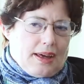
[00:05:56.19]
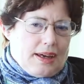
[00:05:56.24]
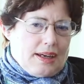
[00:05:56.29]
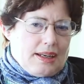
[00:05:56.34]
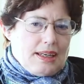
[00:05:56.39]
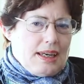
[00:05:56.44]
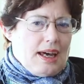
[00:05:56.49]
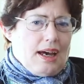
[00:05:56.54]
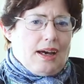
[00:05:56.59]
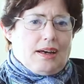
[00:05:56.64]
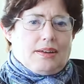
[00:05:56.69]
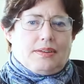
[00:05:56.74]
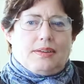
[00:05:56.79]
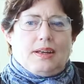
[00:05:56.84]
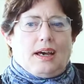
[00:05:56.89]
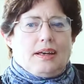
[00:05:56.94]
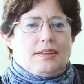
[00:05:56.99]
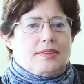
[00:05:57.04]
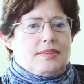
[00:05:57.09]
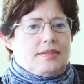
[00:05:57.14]
yeah,
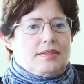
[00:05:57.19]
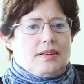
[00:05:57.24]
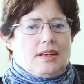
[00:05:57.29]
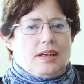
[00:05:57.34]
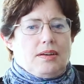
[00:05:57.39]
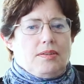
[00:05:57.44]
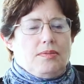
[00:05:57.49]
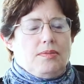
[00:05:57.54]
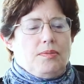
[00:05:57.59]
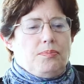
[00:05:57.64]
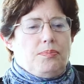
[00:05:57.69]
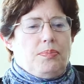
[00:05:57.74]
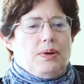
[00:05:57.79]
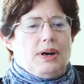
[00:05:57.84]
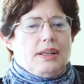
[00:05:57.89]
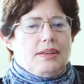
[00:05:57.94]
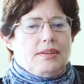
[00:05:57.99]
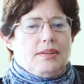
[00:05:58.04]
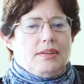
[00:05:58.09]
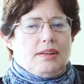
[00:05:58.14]

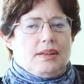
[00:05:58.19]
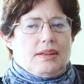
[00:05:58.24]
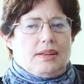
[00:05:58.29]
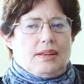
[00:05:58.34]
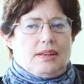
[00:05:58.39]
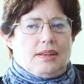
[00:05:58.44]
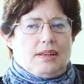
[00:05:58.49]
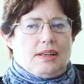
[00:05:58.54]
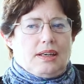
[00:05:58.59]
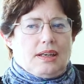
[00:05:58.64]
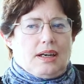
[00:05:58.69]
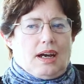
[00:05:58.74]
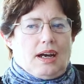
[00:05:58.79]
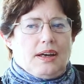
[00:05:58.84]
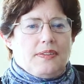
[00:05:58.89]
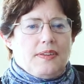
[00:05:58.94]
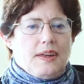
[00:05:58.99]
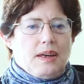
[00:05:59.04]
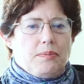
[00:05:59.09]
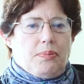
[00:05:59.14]
but I
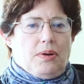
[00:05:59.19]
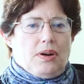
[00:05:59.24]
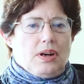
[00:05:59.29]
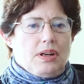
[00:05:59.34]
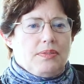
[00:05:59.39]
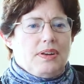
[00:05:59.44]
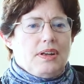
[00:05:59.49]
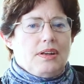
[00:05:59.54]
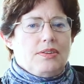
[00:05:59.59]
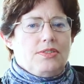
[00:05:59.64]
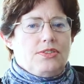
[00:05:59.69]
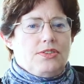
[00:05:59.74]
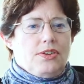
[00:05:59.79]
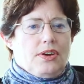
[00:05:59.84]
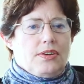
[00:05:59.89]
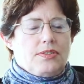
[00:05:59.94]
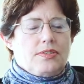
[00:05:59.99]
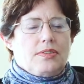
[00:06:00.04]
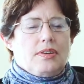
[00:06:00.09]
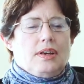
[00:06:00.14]
think part of it is
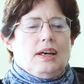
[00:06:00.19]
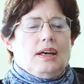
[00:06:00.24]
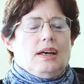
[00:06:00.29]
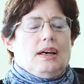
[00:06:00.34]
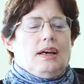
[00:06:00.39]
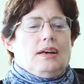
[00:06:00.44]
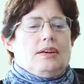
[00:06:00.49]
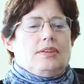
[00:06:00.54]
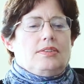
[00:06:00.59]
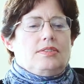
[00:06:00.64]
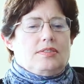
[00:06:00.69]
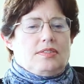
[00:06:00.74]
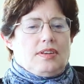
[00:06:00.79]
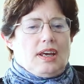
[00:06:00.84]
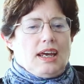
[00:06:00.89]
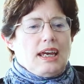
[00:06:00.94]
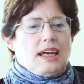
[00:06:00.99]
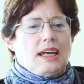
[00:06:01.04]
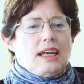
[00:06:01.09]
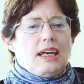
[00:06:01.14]
just
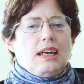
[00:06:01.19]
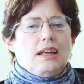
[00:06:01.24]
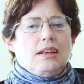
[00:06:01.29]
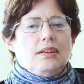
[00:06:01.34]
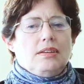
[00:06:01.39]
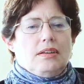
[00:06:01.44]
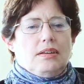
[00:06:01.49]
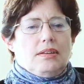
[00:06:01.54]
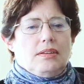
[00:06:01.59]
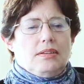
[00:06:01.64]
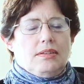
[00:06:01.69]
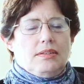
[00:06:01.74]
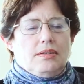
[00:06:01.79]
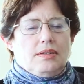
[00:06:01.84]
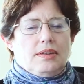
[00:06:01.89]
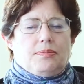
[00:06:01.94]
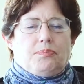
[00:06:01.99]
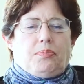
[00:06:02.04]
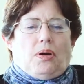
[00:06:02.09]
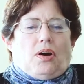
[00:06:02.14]
taking,
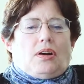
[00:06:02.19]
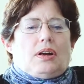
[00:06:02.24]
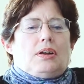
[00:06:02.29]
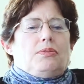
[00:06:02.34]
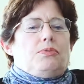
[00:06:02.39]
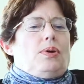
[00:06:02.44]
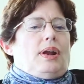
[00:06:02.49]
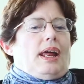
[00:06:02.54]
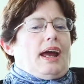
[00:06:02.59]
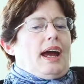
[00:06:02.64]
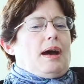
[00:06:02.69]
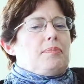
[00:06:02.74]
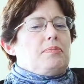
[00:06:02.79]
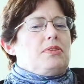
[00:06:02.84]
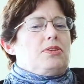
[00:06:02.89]
part of what happens